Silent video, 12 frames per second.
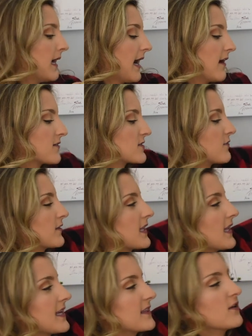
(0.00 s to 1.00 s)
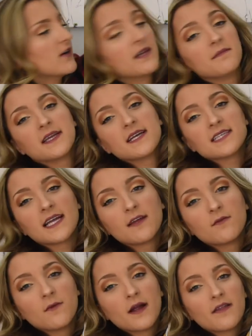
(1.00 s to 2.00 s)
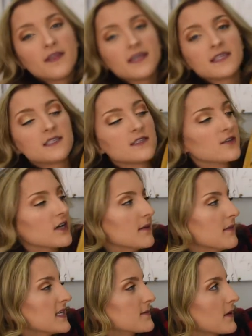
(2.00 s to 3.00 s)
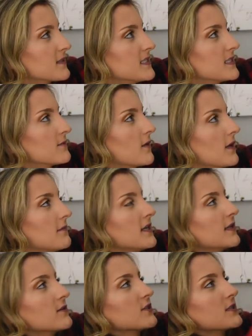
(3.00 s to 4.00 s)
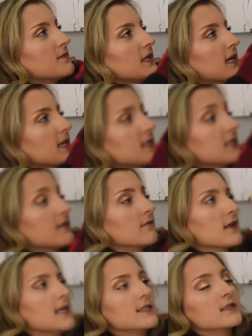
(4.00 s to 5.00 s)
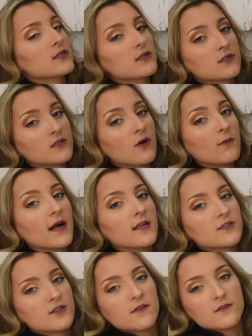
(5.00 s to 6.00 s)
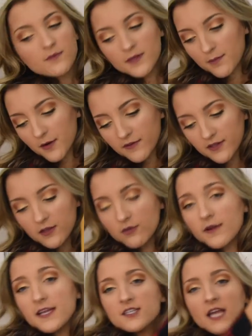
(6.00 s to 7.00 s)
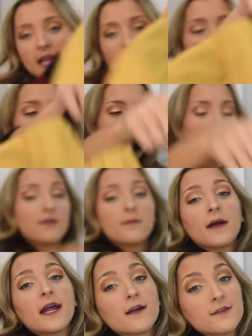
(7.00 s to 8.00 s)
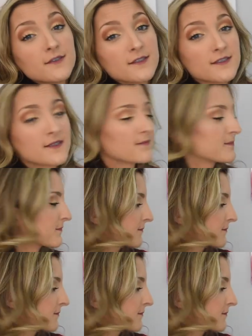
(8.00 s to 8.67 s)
I also really like the hood because I can wear this during baseball season while I'm here just because it rains so much. So this will be the perfect little rain jacket with my hunters.